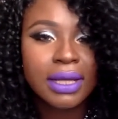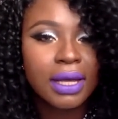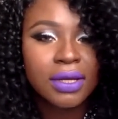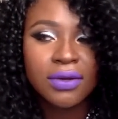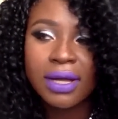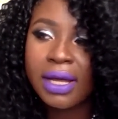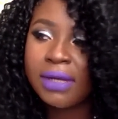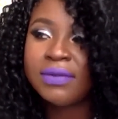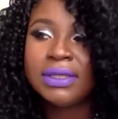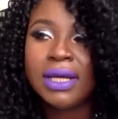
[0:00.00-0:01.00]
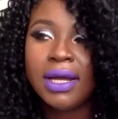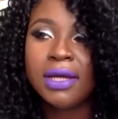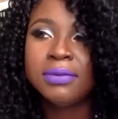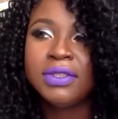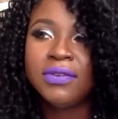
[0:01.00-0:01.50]
I don't have
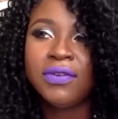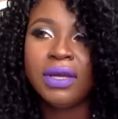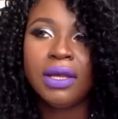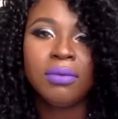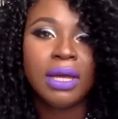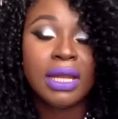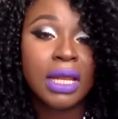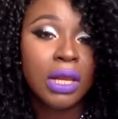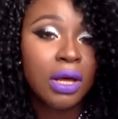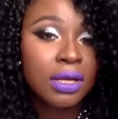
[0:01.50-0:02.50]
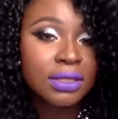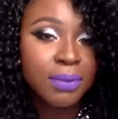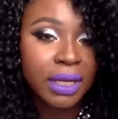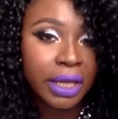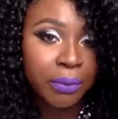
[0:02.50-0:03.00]
time to film, and I lost
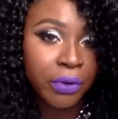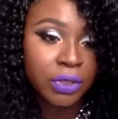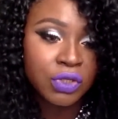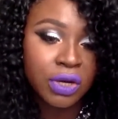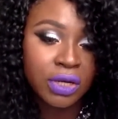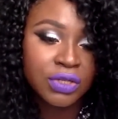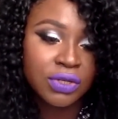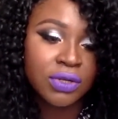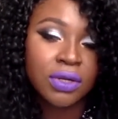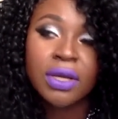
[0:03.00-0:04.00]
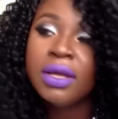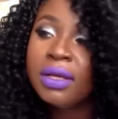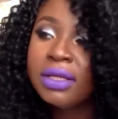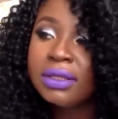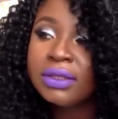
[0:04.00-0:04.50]
my camera charger,
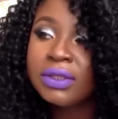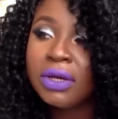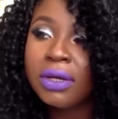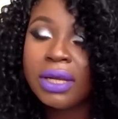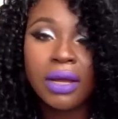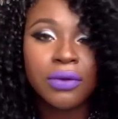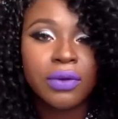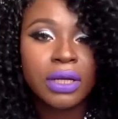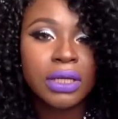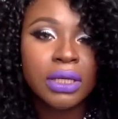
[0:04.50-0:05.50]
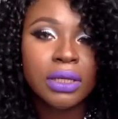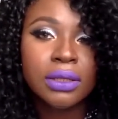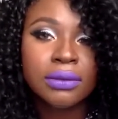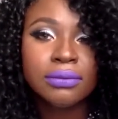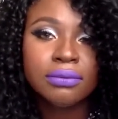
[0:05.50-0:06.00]
so that
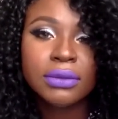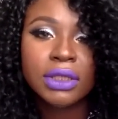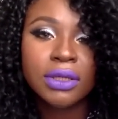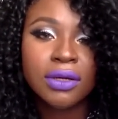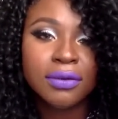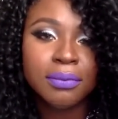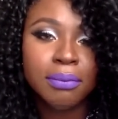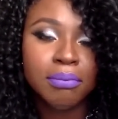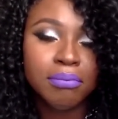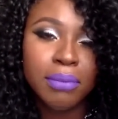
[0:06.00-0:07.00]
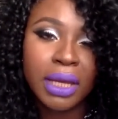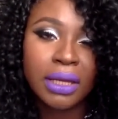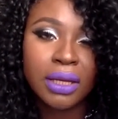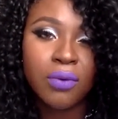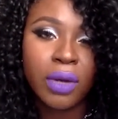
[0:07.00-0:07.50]
really, you know, been
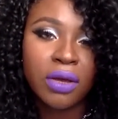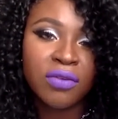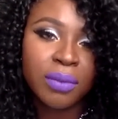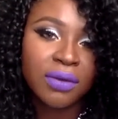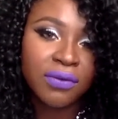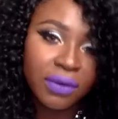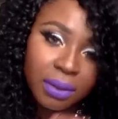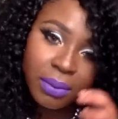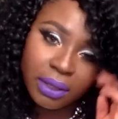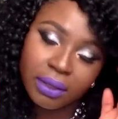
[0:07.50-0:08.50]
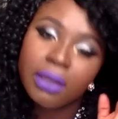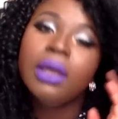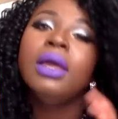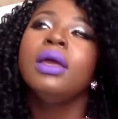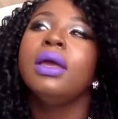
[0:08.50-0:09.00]
in the way of me filming.
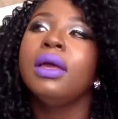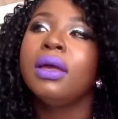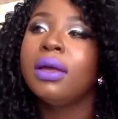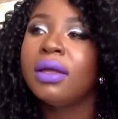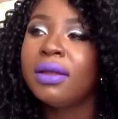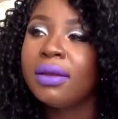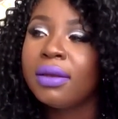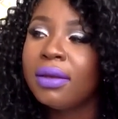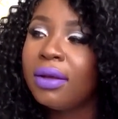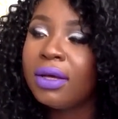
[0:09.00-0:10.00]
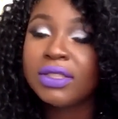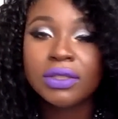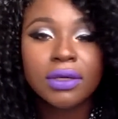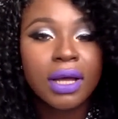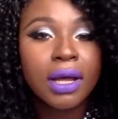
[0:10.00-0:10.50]
And
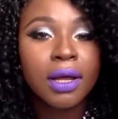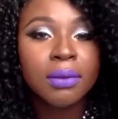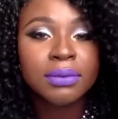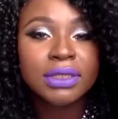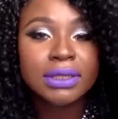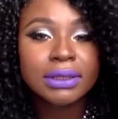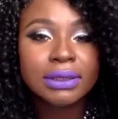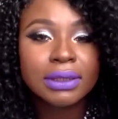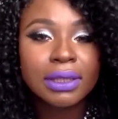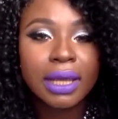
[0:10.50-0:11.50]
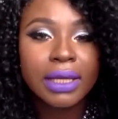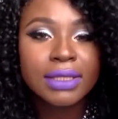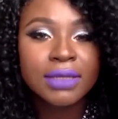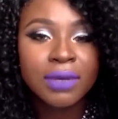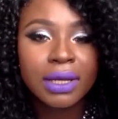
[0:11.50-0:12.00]
also, I'm just
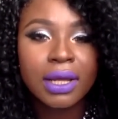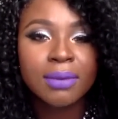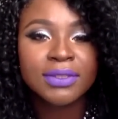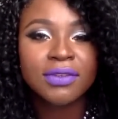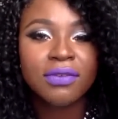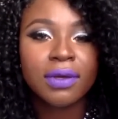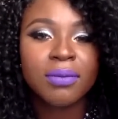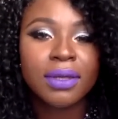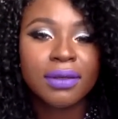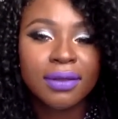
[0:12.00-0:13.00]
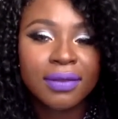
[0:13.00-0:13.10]
lazy when it comes to filming.